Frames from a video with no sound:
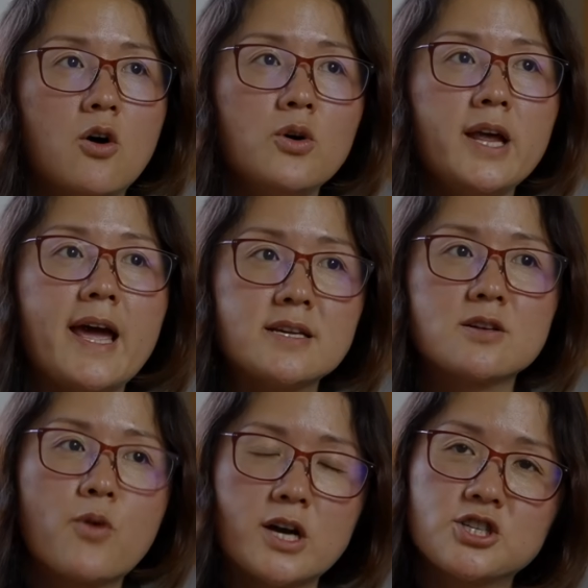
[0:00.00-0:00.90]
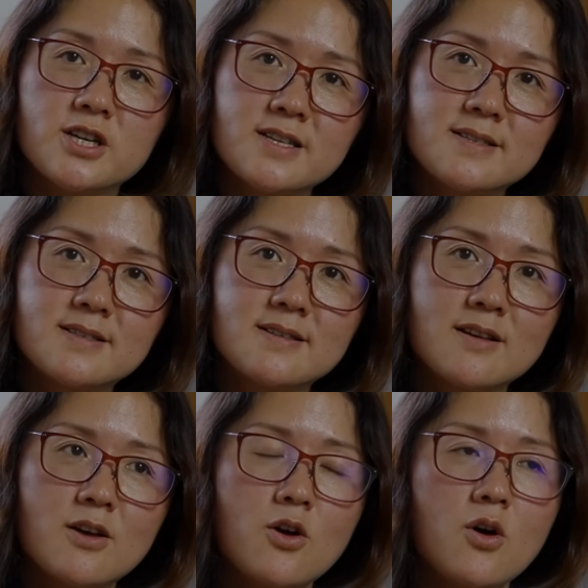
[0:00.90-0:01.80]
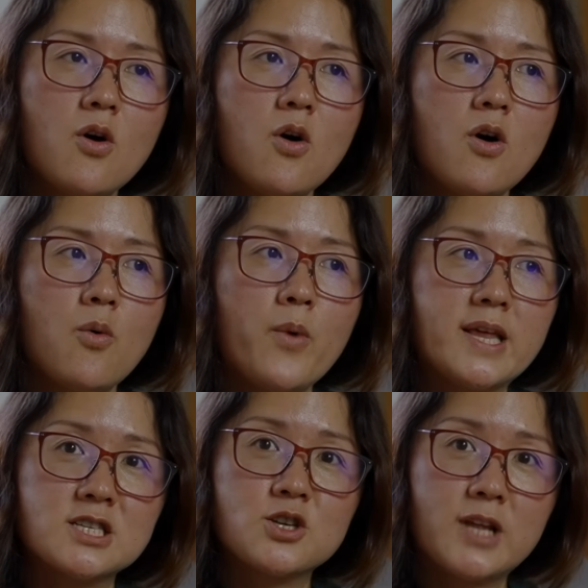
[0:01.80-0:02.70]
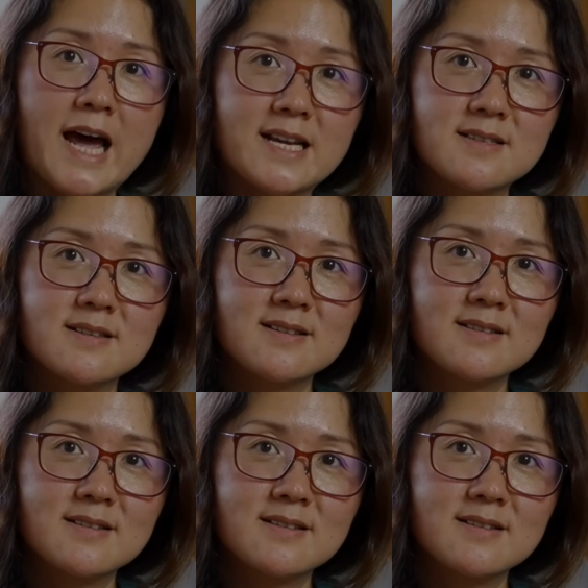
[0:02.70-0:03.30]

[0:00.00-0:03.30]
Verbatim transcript: Only answer questions when it's good at.